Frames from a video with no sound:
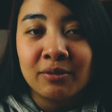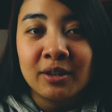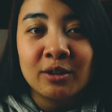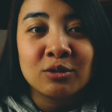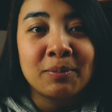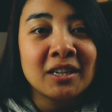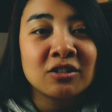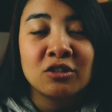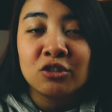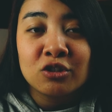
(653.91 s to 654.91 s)
videos
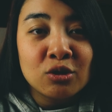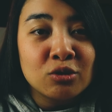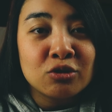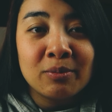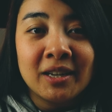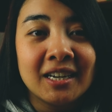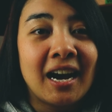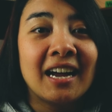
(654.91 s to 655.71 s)
based on your social media.